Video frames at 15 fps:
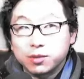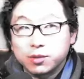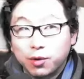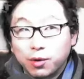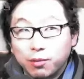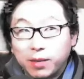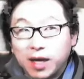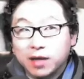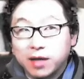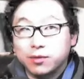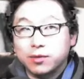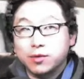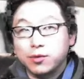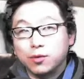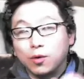Boro back
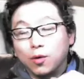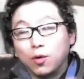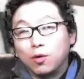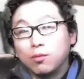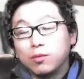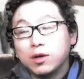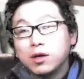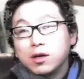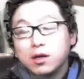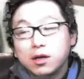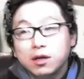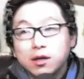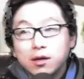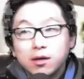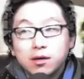to home,
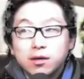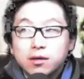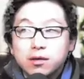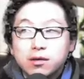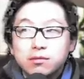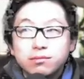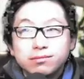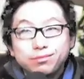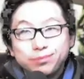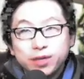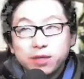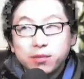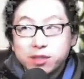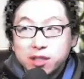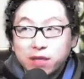
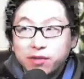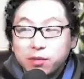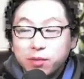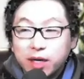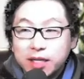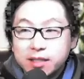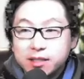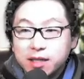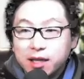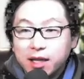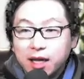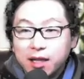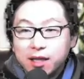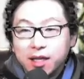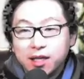pretty much everybody said
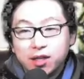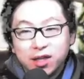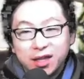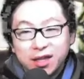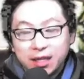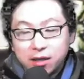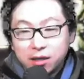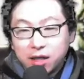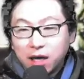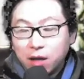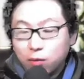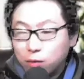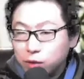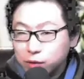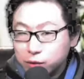that they did not
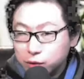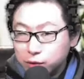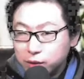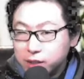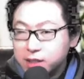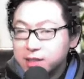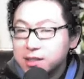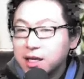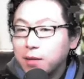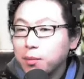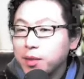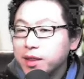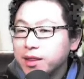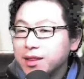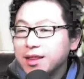want to. It's
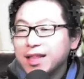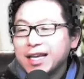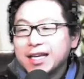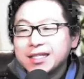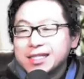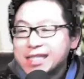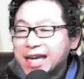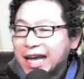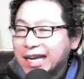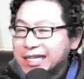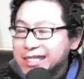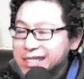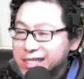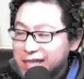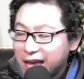kind of
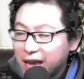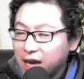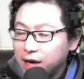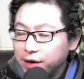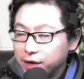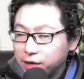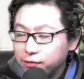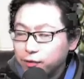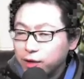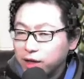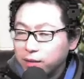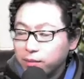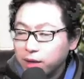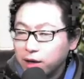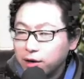scary for
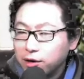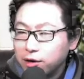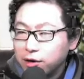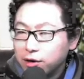that matter.